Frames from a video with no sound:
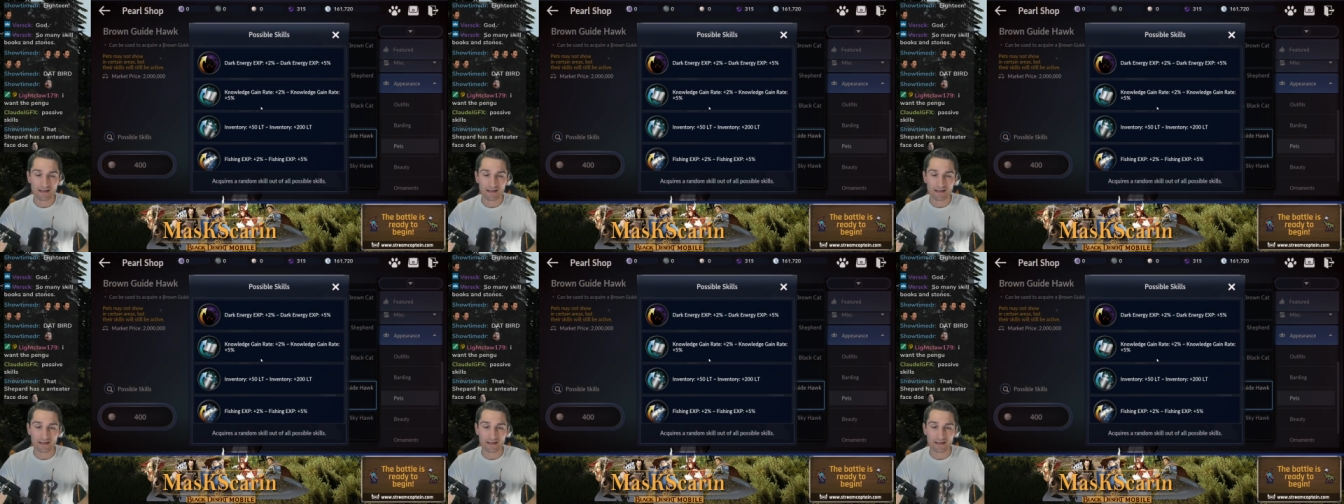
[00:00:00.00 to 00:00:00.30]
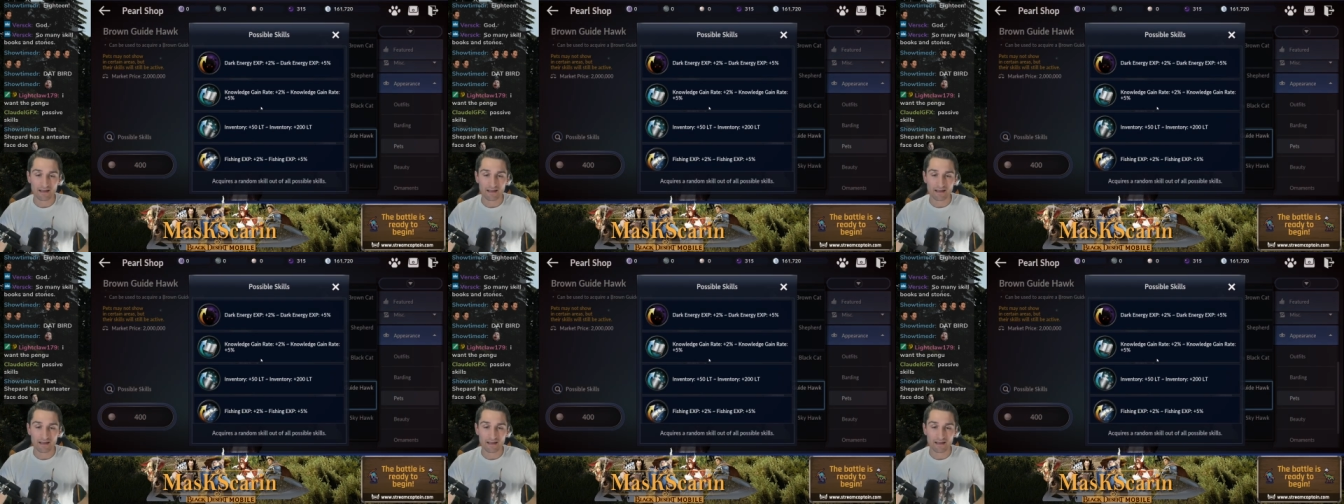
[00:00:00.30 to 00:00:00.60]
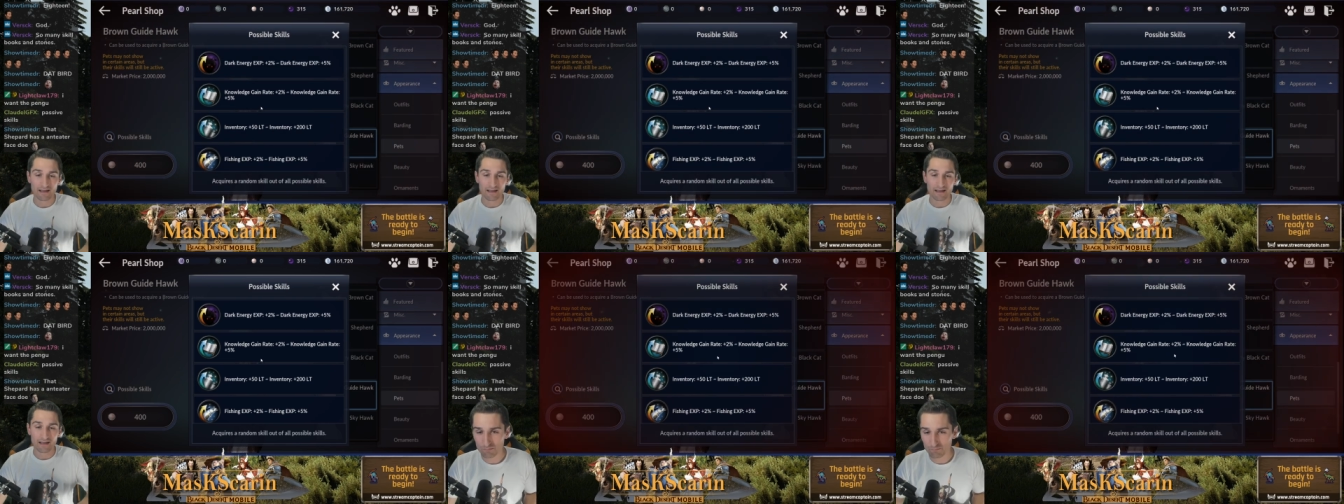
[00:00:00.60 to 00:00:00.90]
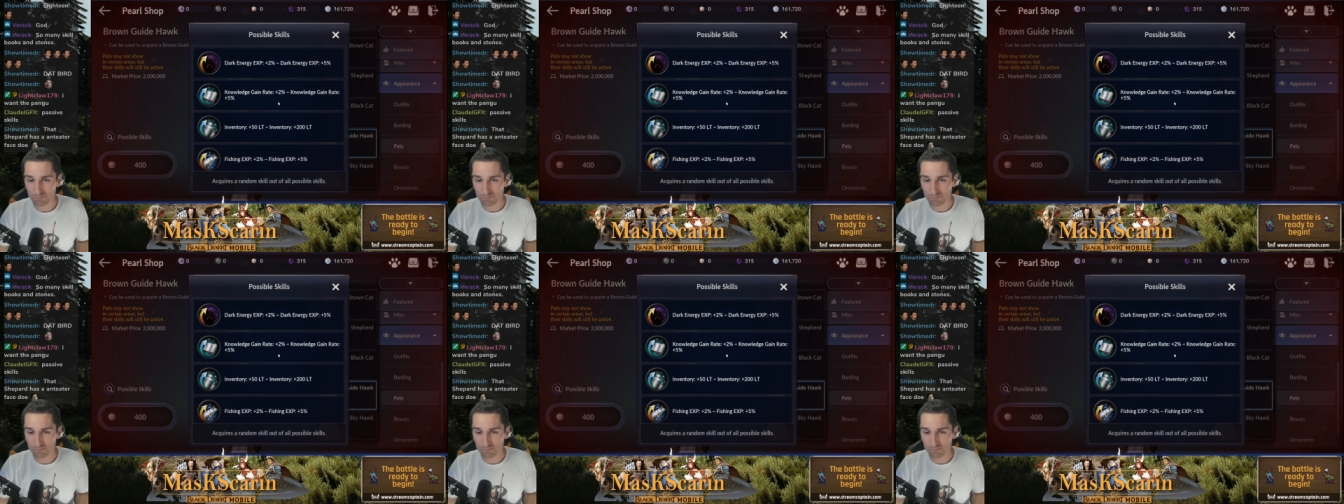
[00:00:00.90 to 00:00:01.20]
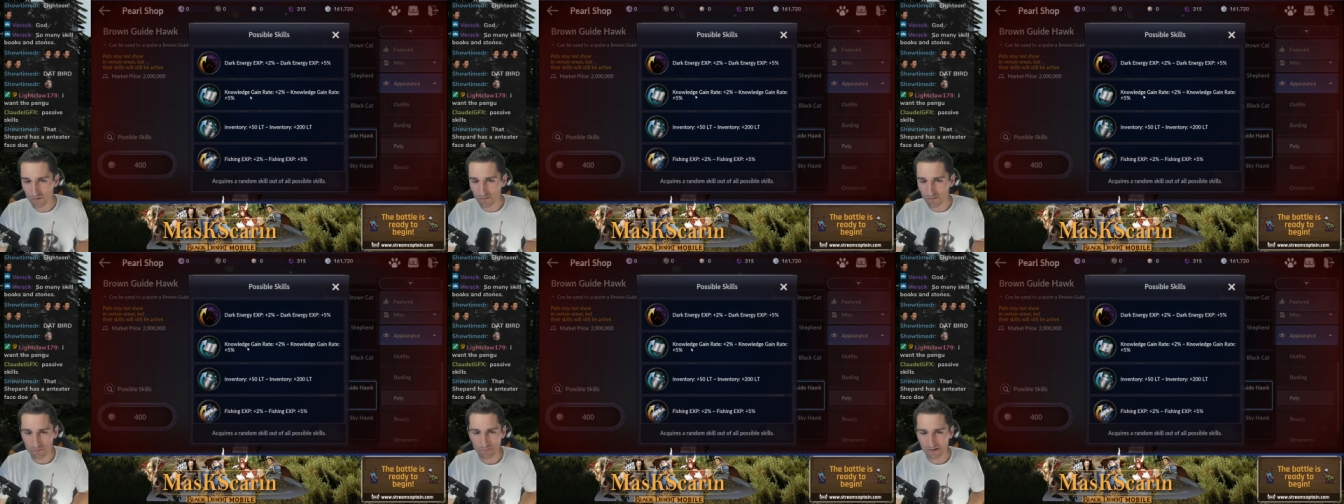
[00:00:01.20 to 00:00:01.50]
I mean, this would be a
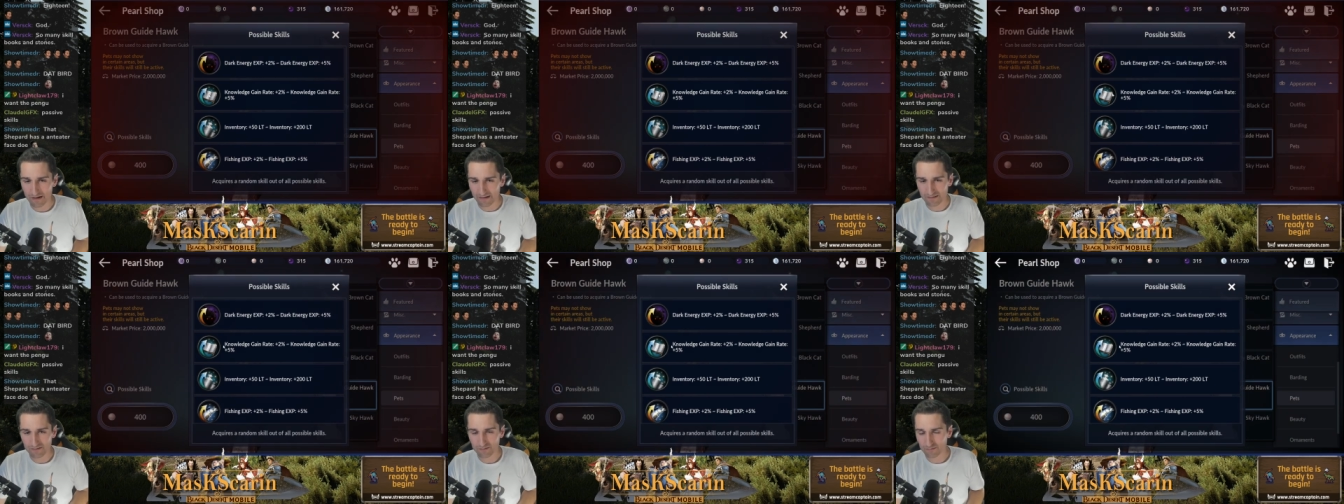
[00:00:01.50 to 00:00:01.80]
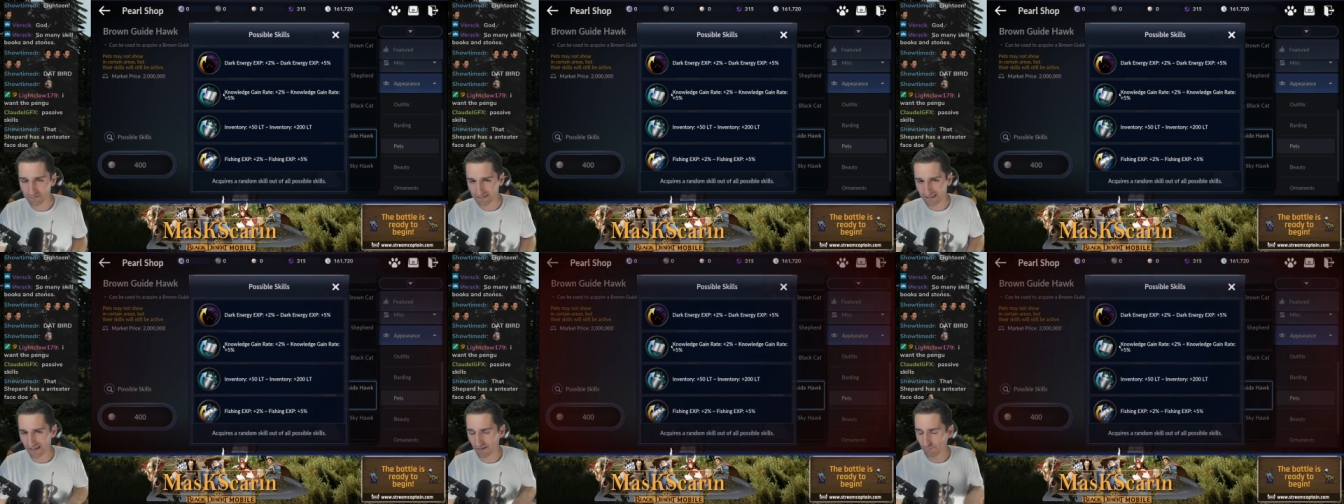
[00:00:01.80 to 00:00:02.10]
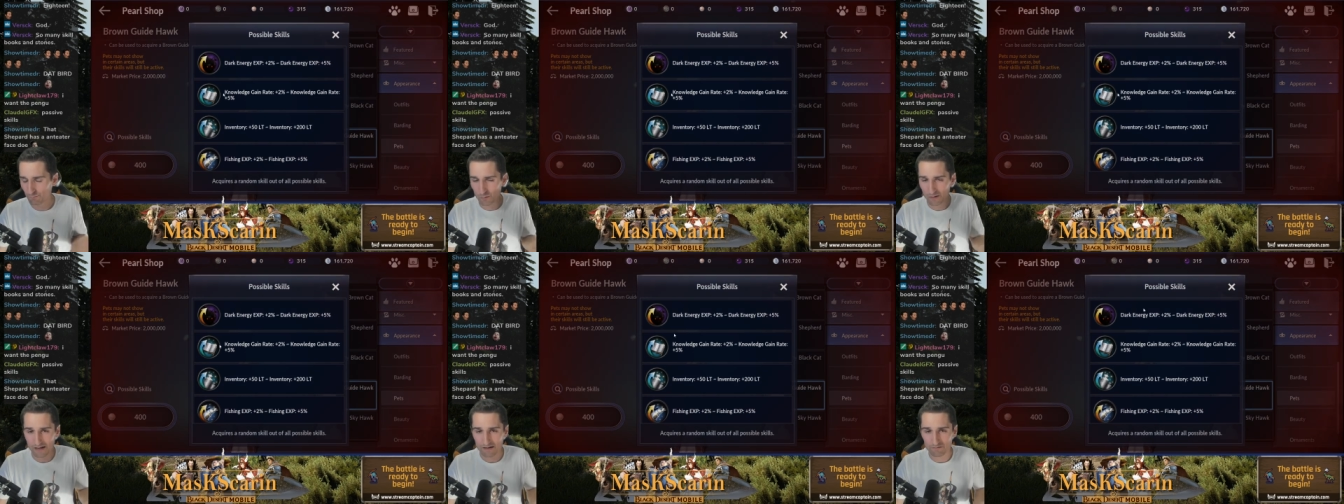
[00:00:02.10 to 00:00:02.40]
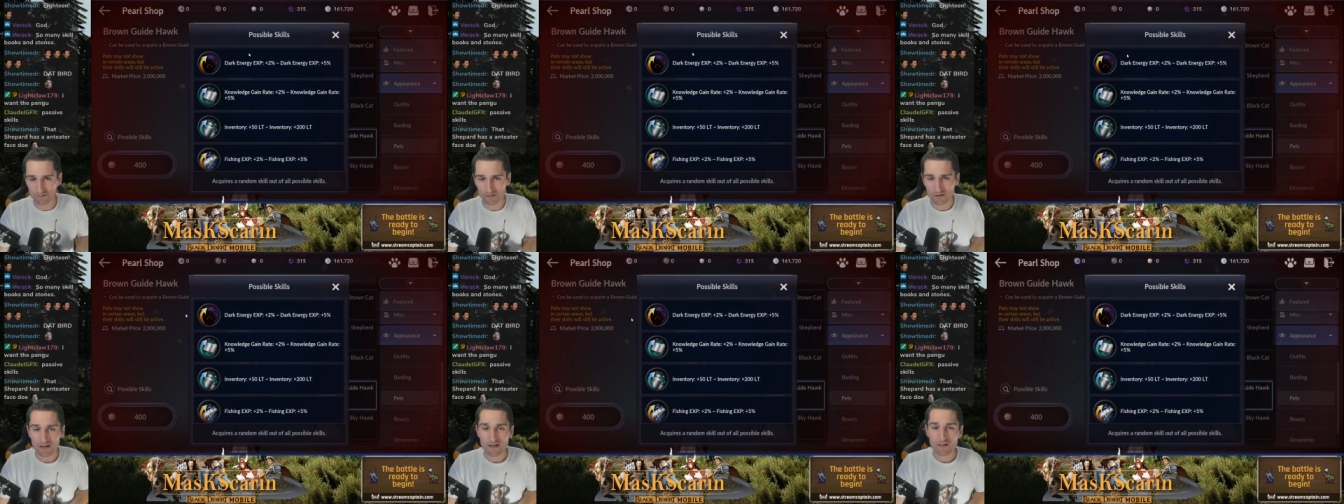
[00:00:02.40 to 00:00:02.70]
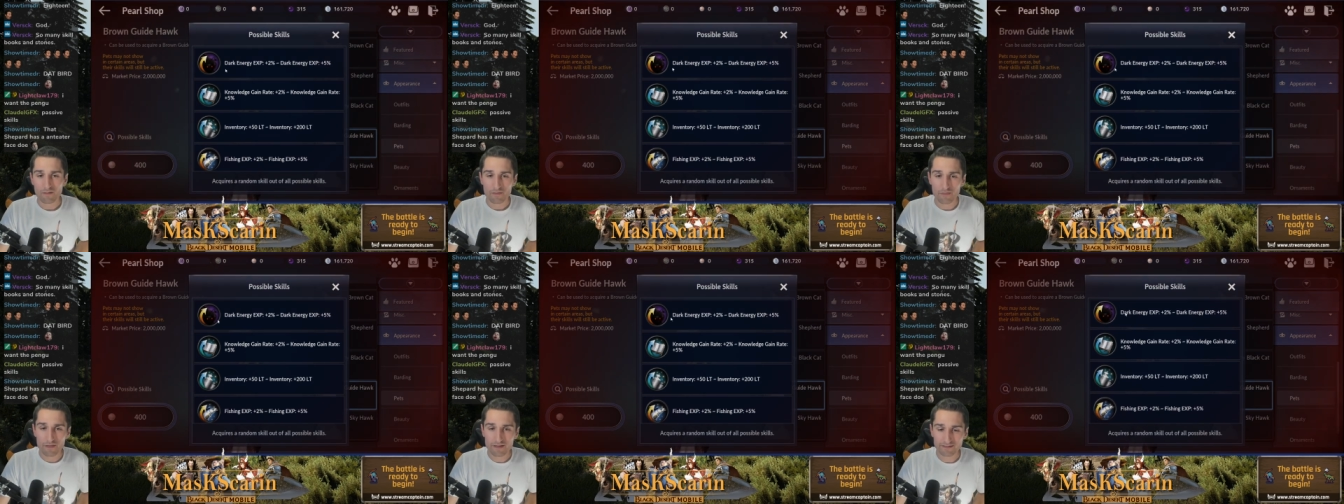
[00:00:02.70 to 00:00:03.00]
fourth, but I don't, yeah, whatever.
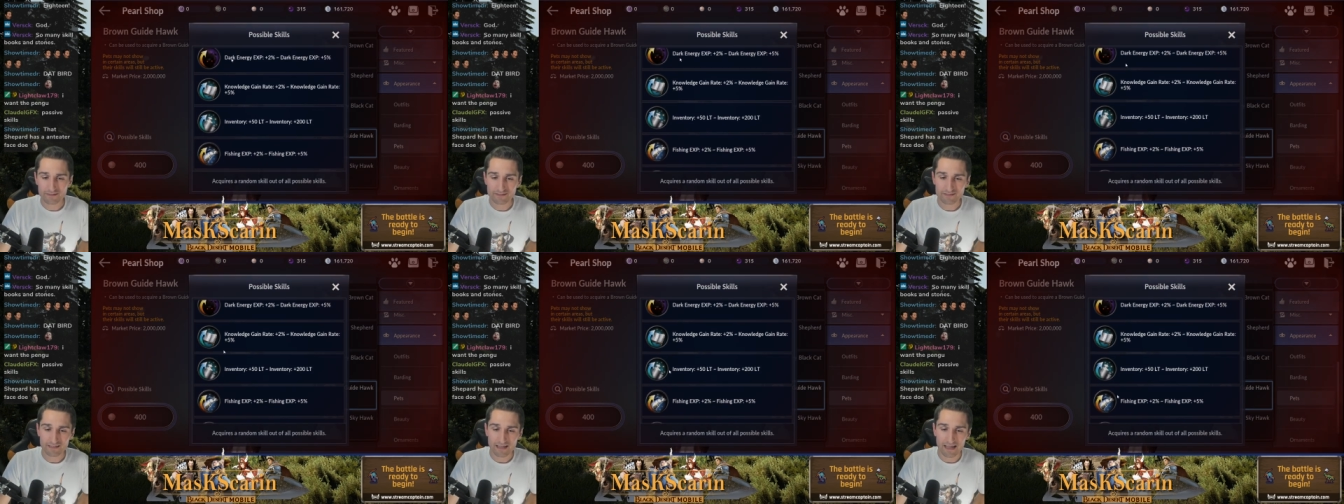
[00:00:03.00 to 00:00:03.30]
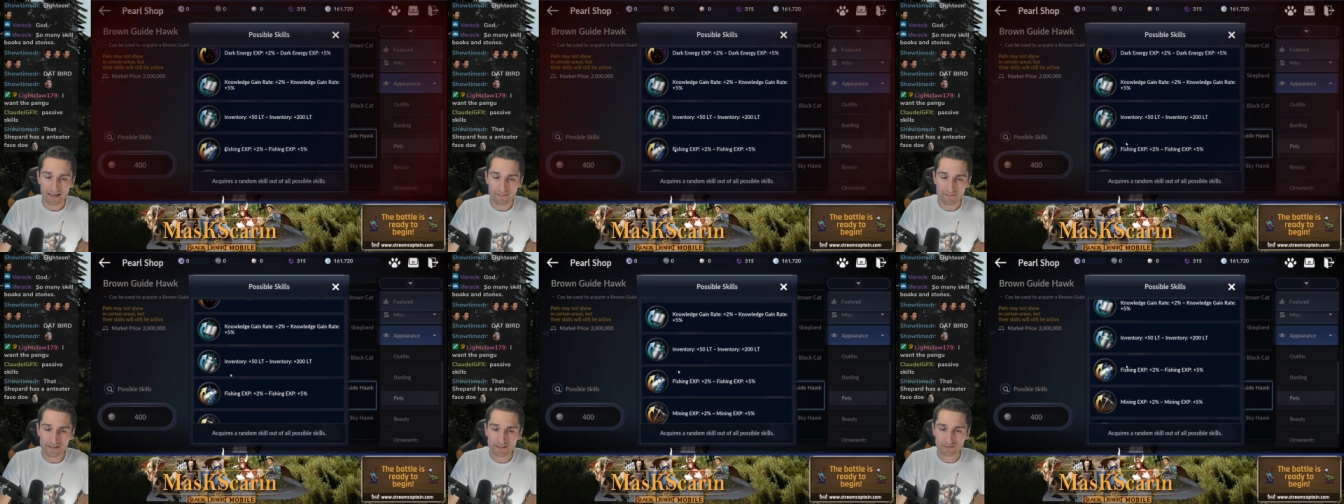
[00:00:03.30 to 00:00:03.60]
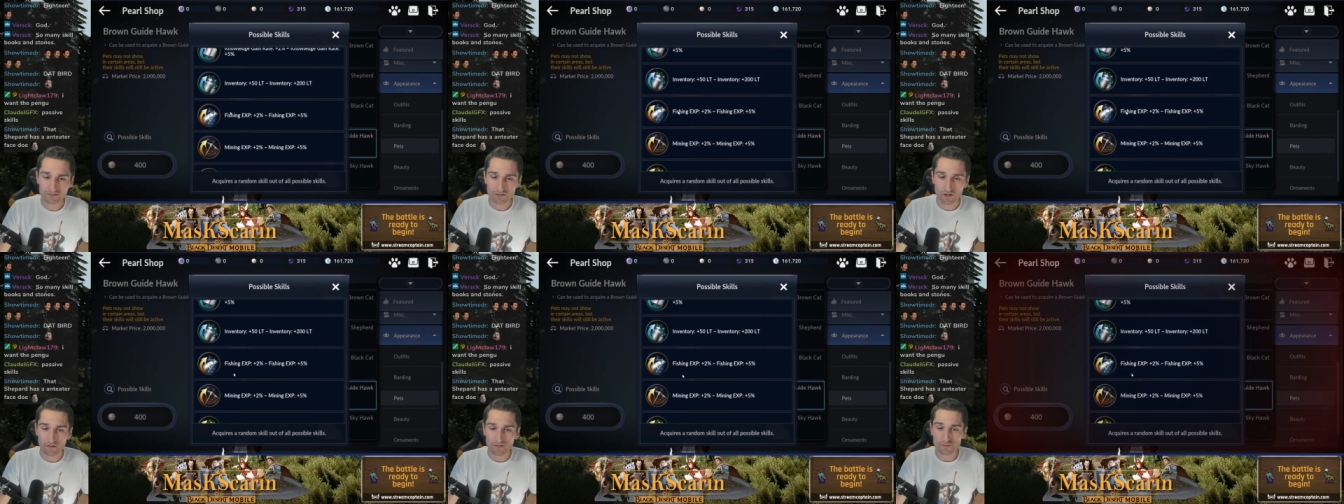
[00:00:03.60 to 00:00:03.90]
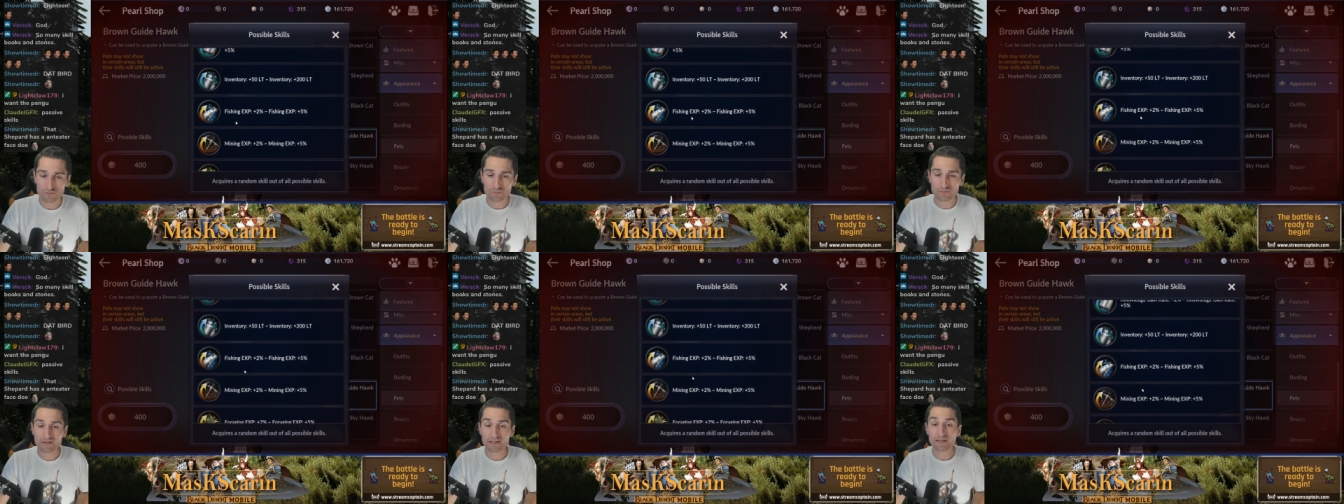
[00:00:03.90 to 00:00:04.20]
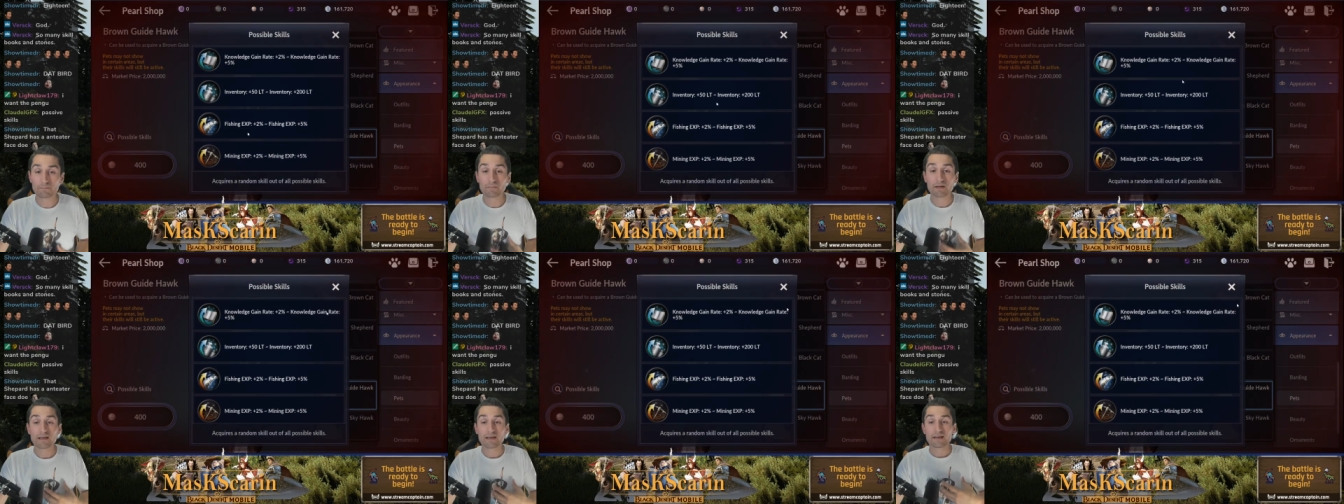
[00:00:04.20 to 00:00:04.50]
This and this are a
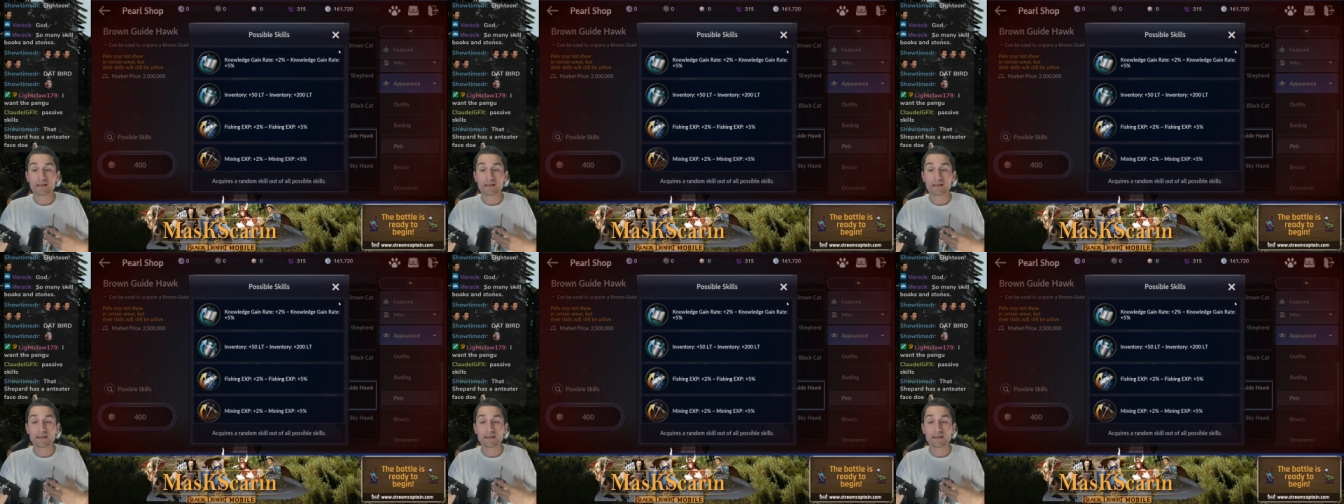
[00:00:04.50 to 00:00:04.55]
dream.